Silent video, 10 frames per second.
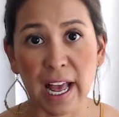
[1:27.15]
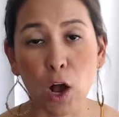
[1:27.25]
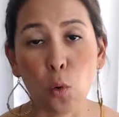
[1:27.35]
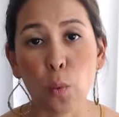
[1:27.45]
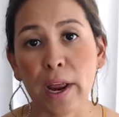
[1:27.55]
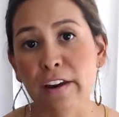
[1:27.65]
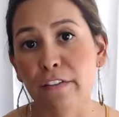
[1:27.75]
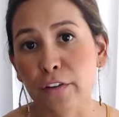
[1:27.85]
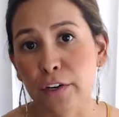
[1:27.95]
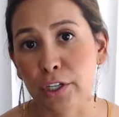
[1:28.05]
a way
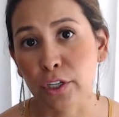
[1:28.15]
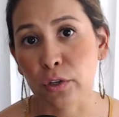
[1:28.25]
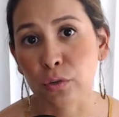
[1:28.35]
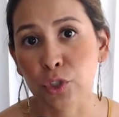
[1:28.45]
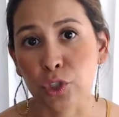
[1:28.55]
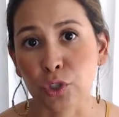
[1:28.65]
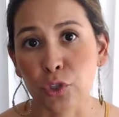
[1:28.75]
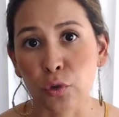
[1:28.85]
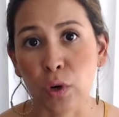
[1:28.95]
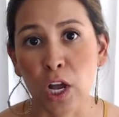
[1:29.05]
for you
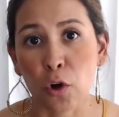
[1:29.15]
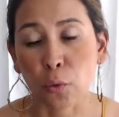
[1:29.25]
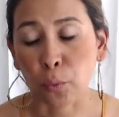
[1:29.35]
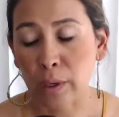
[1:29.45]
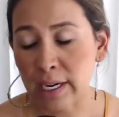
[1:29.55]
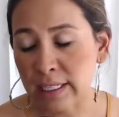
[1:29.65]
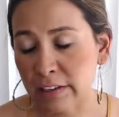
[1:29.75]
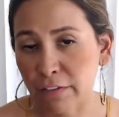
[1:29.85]
to really